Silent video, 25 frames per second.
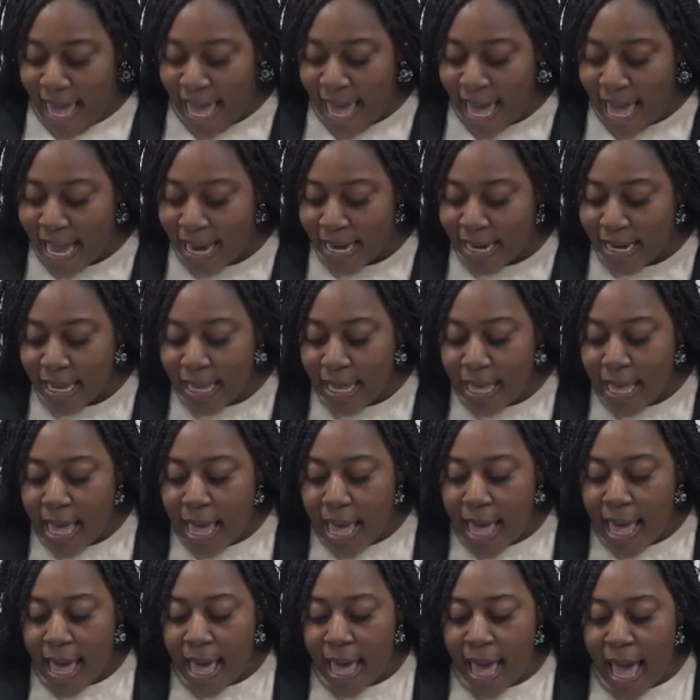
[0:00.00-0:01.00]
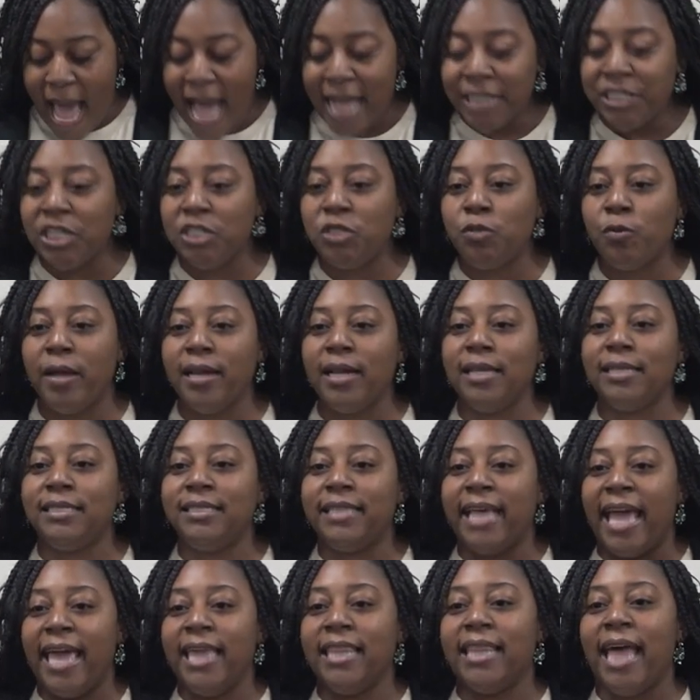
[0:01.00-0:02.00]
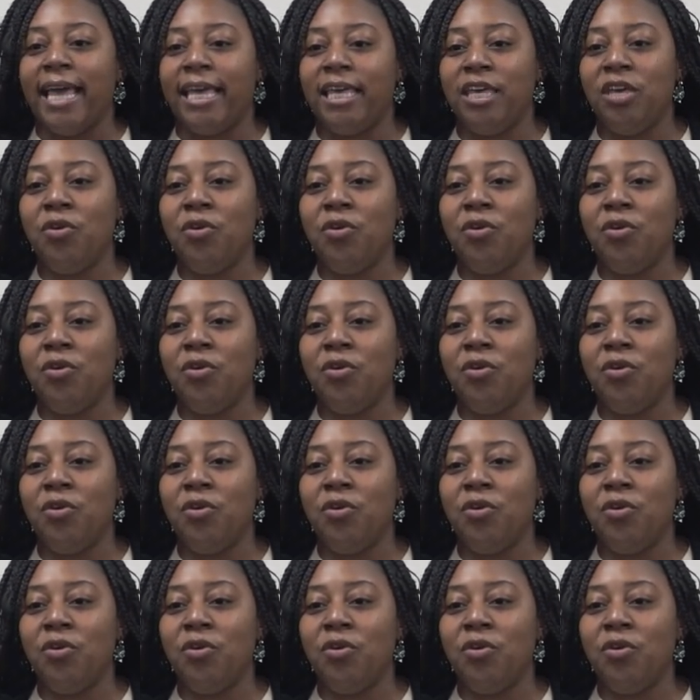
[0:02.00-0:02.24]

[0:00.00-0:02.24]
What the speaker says: And I just want to say, like,